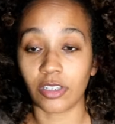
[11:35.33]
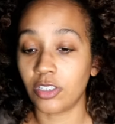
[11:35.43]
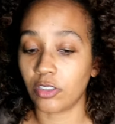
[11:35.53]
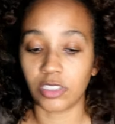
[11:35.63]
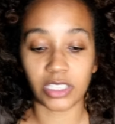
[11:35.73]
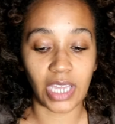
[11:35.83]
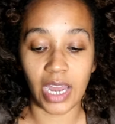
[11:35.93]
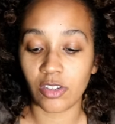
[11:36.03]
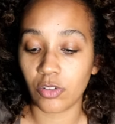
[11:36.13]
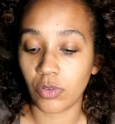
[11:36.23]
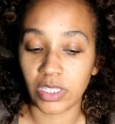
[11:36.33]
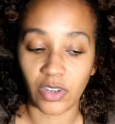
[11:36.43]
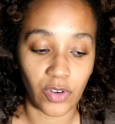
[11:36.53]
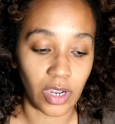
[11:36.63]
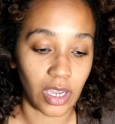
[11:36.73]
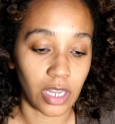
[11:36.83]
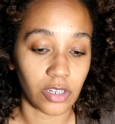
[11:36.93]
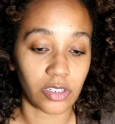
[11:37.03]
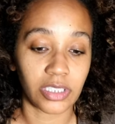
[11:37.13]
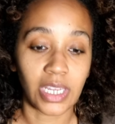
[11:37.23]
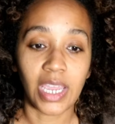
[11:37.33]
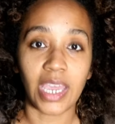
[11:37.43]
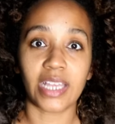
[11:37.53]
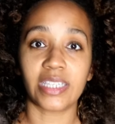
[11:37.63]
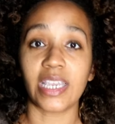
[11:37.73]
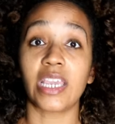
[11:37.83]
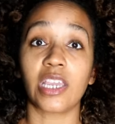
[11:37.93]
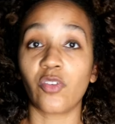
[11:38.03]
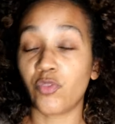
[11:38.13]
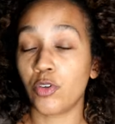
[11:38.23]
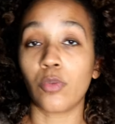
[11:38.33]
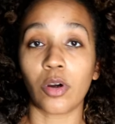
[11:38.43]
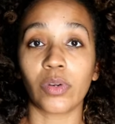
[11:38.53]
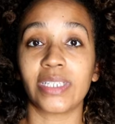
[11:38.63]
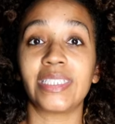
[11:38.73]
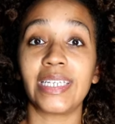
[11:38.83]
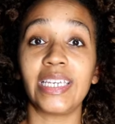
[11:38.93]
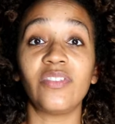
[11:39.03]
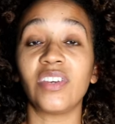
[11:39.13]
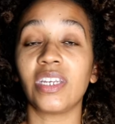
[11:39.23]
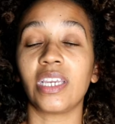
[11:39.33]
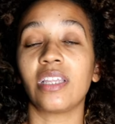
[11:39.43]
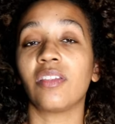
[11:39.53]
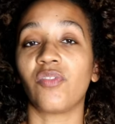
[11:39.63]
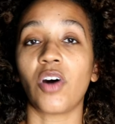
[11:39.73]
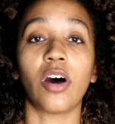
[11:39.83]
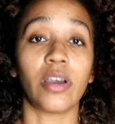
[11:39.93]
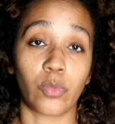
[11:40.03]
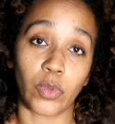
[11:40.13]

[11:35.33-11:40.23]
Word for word: you know, just kind of doing different colors and taking a few more risks even in the fall and